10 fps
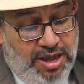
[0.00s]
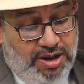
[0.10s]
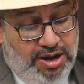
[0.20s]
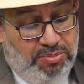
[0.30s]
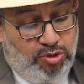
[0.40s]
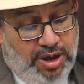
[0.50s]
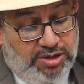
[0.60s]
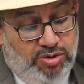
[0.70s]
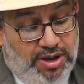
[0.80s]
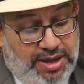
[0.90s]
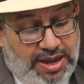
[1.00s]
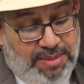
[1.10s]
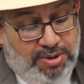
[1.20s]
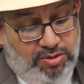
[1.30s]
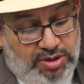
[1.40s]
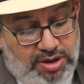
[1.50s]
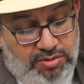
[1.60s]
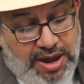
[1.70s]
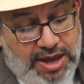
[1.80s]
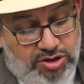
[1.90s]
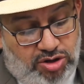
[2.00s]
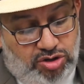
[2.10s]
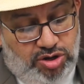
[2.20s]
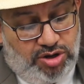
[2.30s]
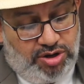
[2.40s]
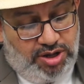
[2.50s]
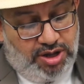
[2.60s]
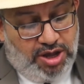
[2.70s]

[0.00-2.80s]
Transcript: Let me to ask you again about in your ASHRAE journey,